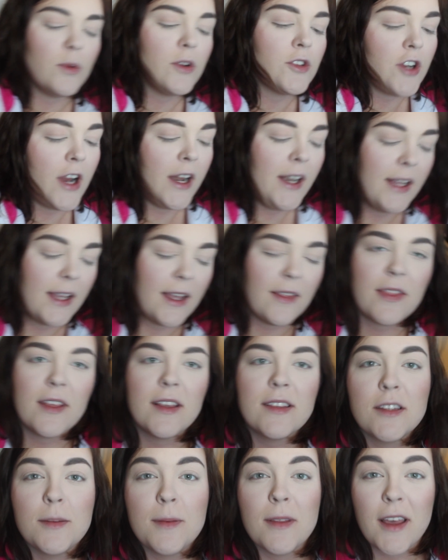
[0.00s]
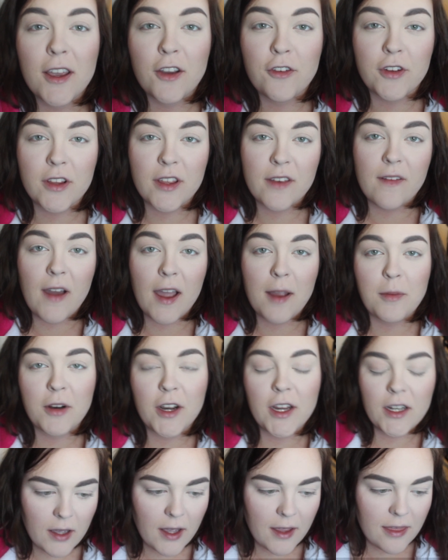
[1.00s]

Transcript: we're trying to get this to be like really vibrant,